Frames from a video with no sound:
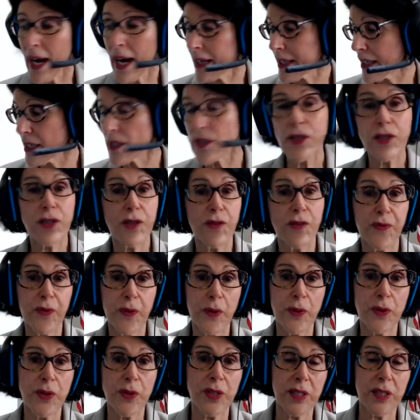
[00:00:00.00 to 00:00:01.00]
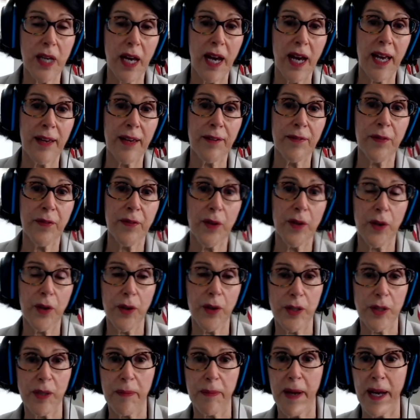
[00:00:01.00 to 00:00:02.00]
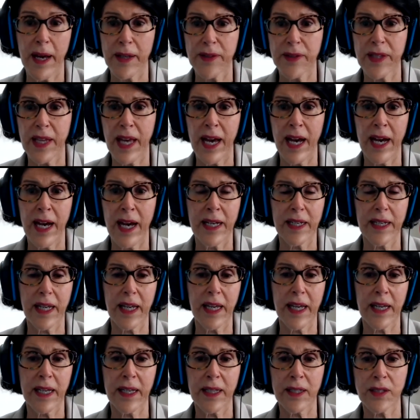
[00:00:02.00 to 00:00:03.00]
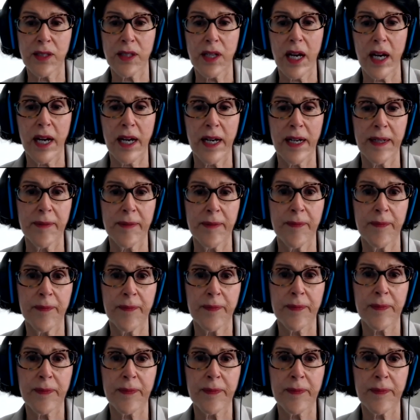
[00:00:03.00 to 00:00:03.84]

is the first I've heard about that, and I'm